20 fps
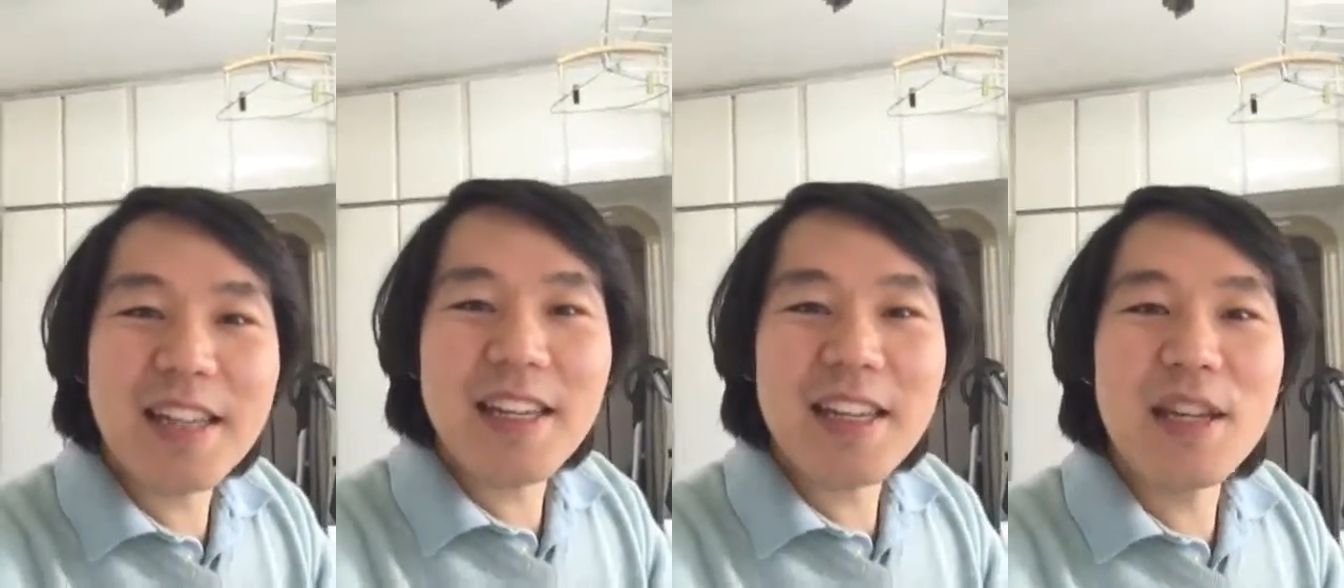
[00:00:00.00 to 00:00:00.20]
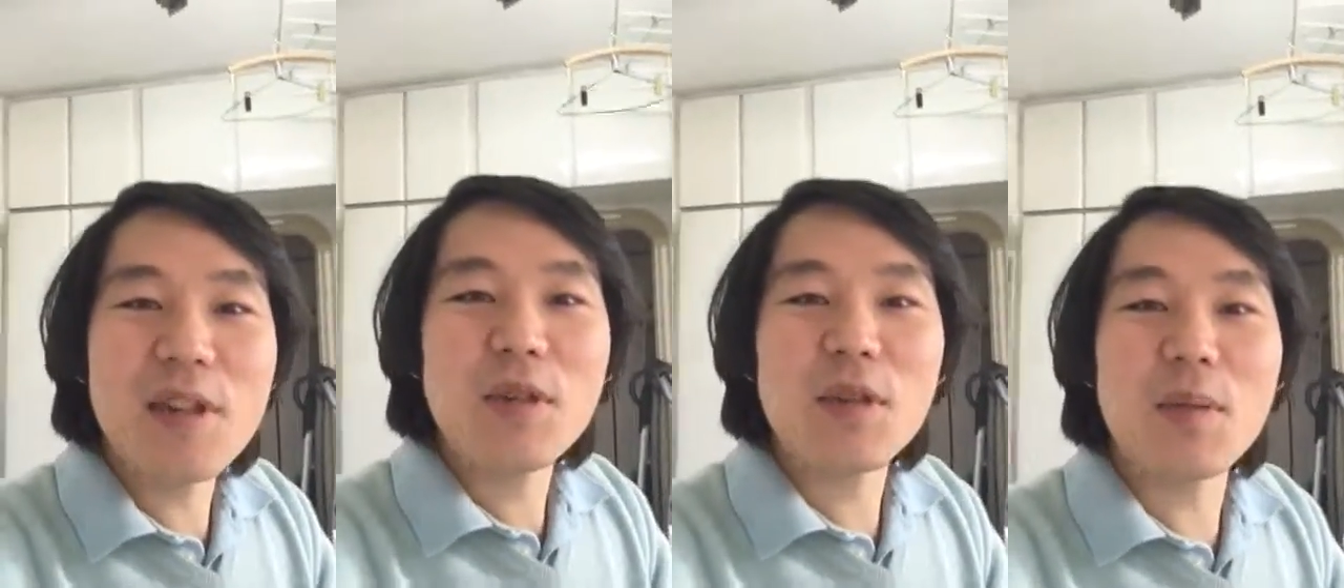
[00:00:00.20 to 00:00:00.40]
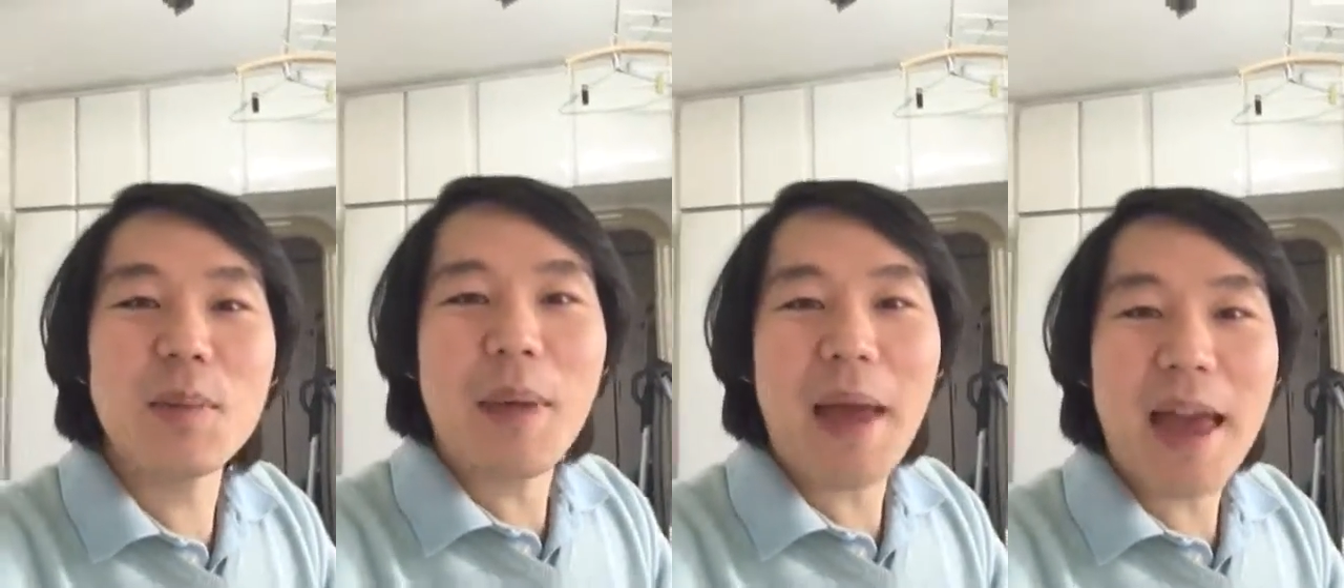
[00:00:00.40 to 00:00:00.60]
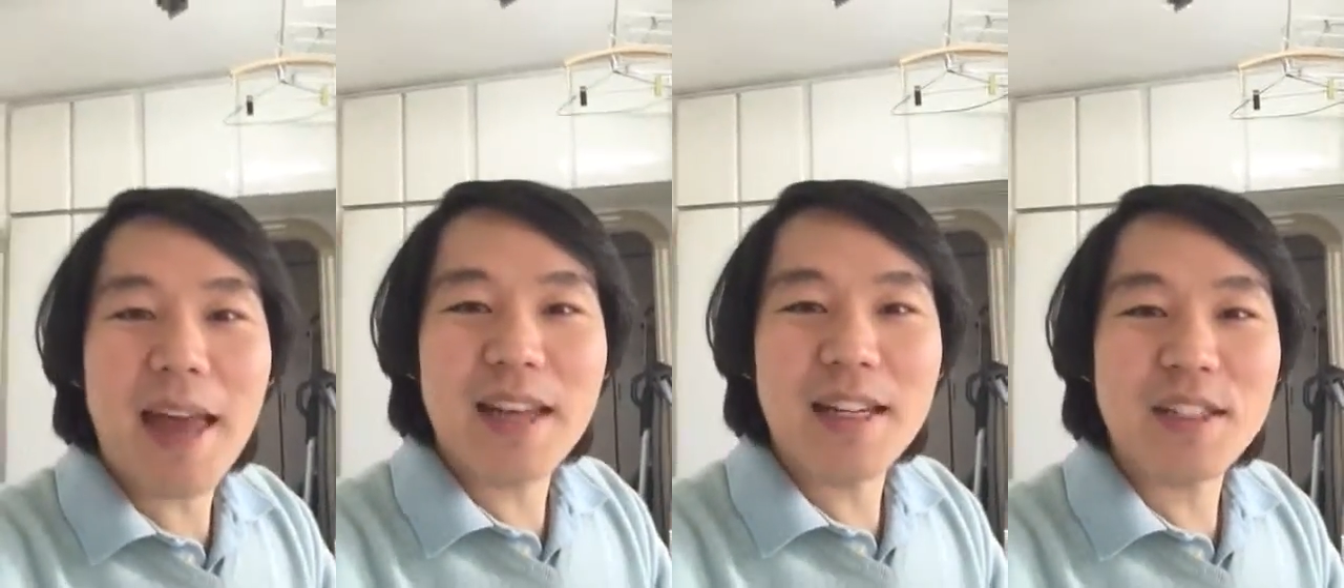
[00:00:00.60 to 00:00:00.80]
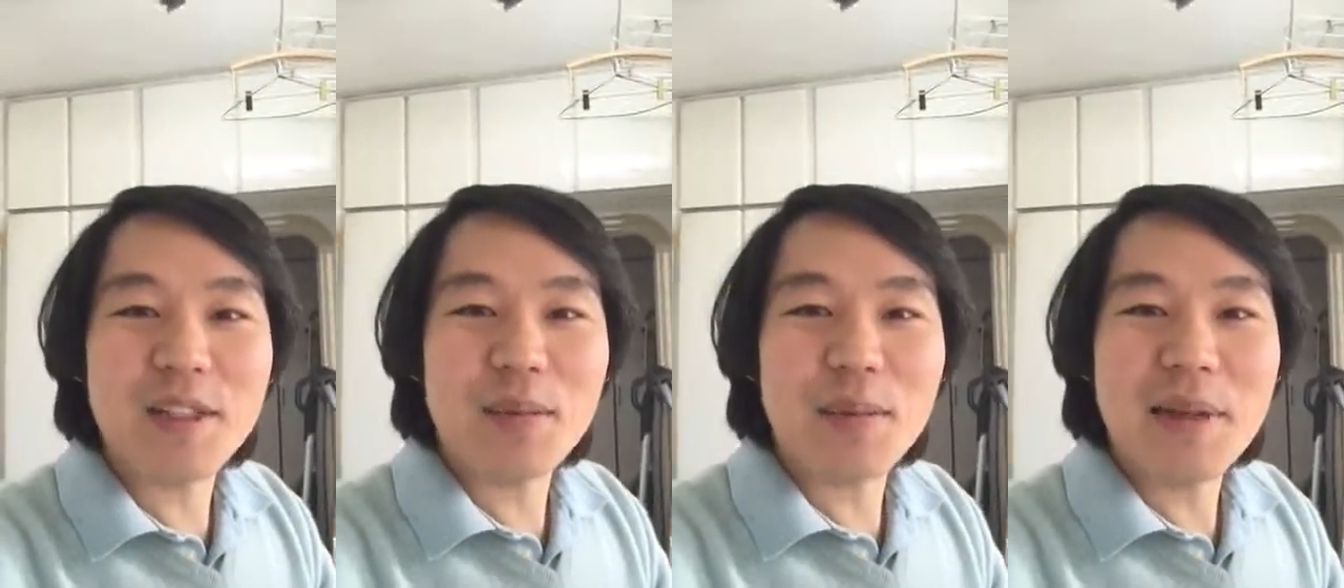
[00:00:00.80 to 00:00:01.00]
yield
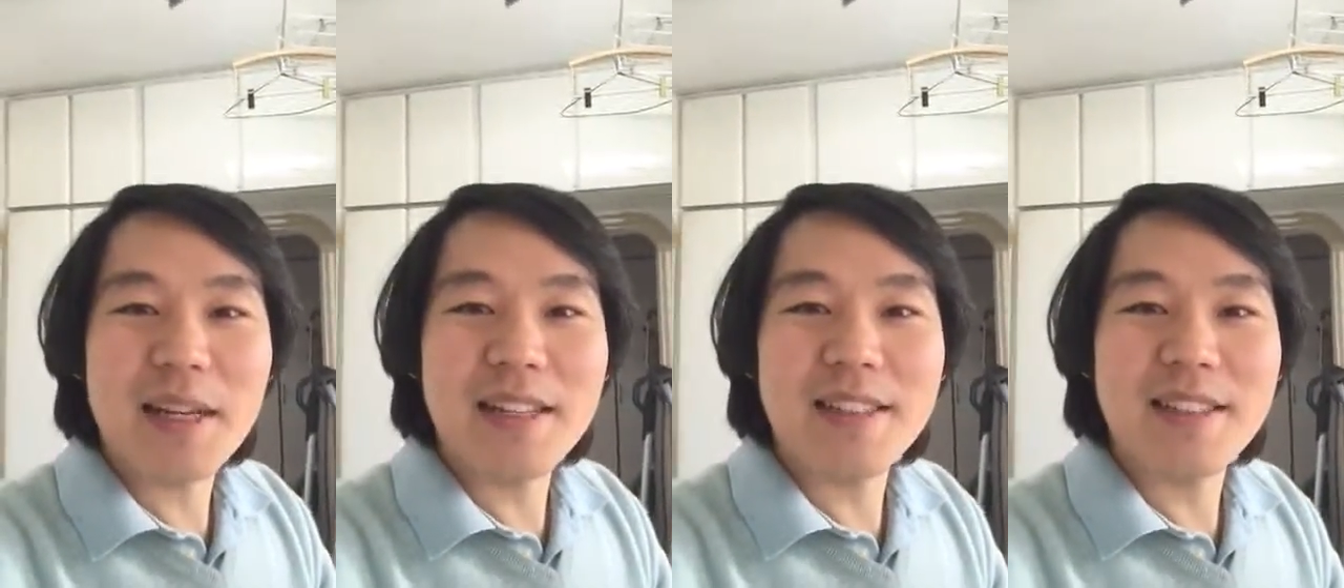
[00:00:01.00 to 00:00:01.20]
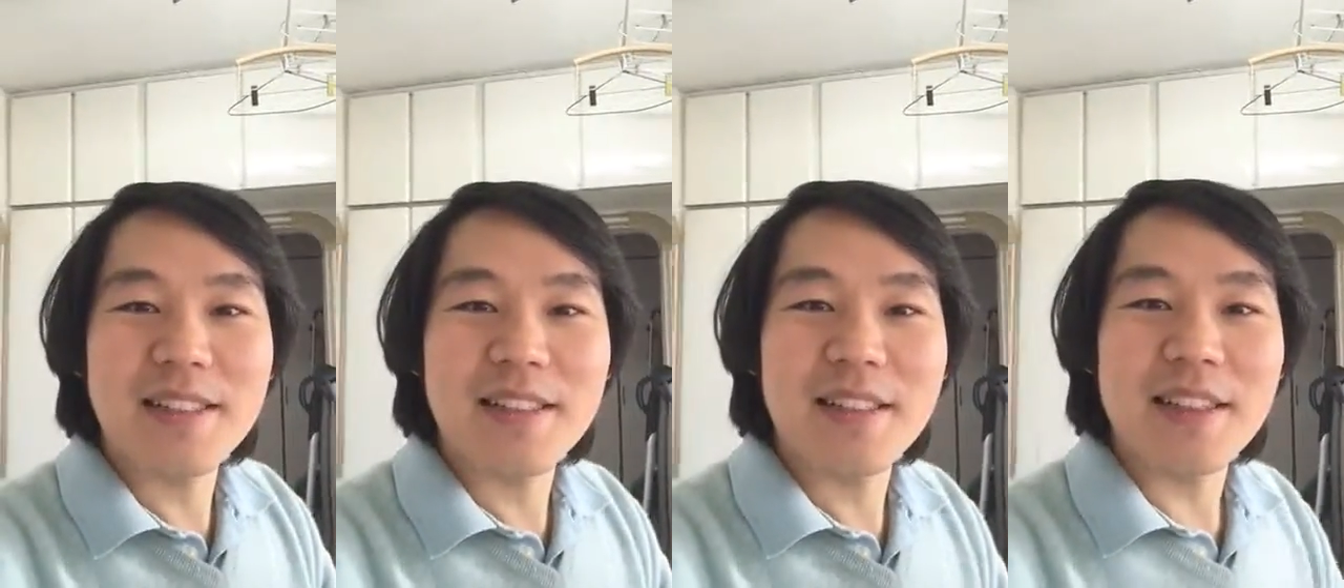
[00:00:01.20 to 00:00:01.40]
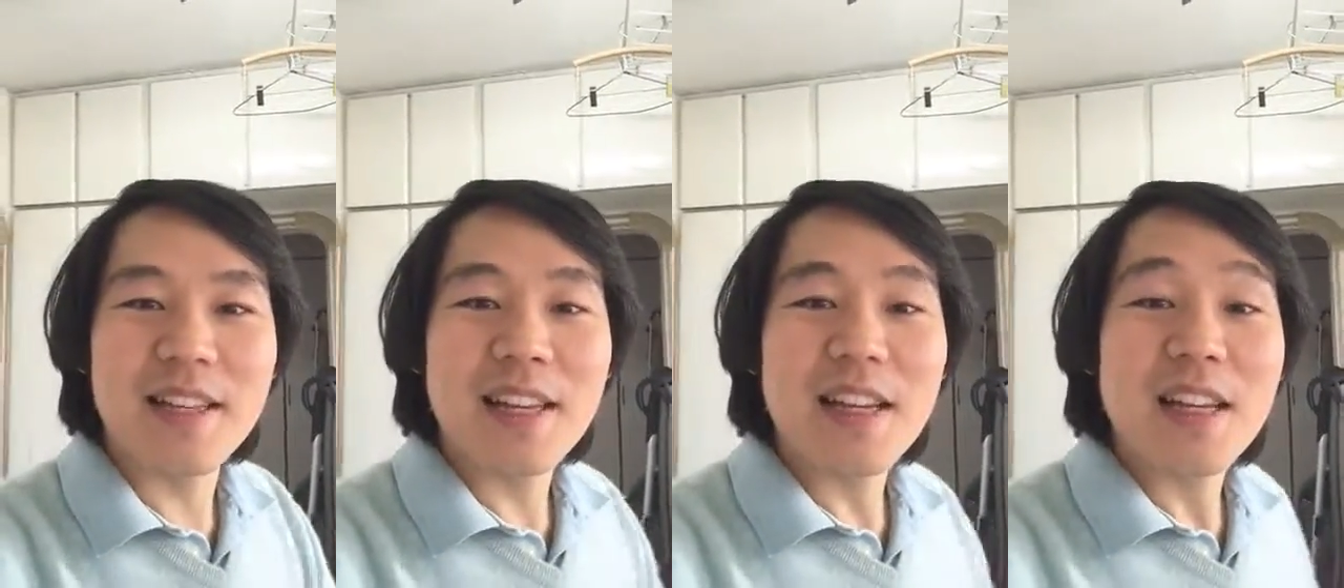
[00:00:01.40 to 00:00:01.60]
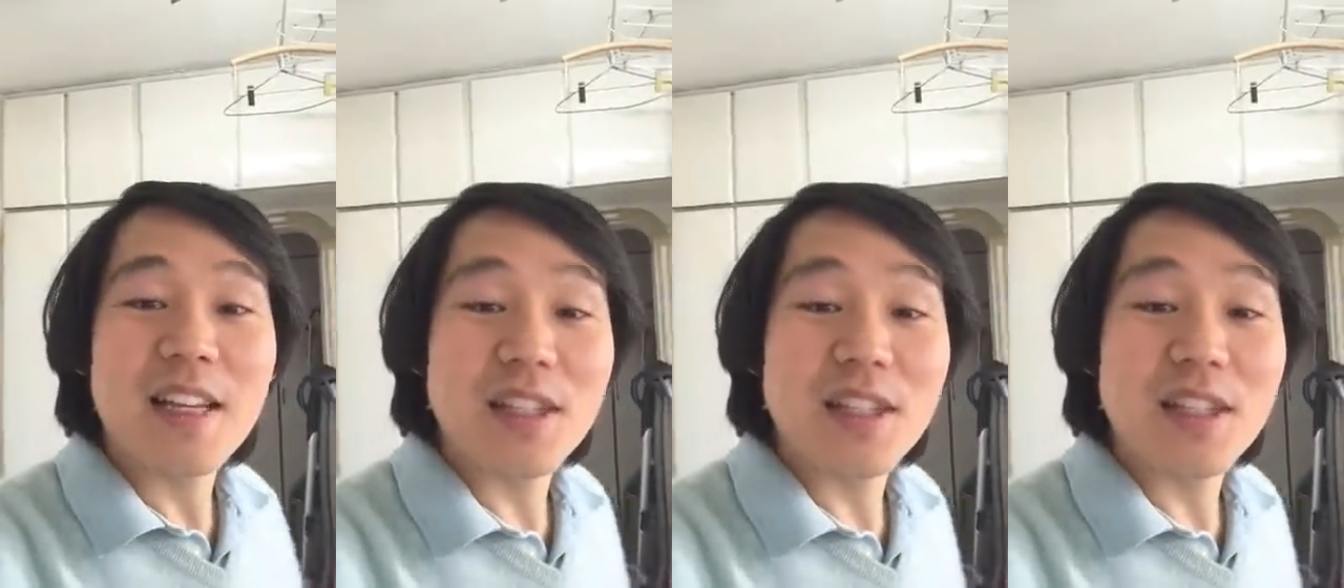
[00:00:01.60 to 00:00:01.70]
management.